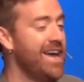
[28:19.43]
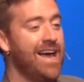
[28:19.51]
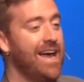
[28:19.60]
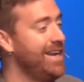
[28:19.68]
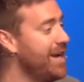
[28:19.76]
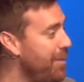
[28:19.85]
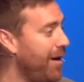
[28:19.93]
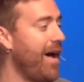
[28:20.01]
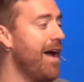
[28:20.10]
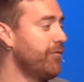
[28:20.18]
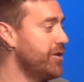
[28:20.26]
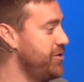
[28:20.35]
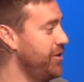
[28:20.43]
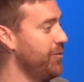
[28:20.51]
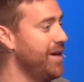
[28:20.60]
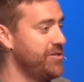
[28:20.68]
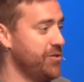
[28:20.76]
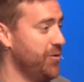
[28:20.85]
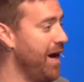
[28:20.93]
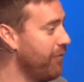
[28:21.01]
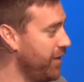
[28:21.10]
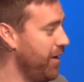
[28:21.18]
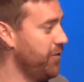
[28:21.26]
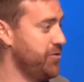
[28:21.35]
and in about every generation or
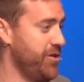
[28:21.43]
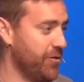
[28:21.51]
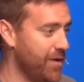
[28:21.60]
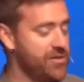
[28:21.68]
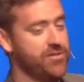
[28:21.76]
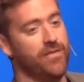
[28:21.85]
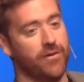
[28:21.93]
every other generation,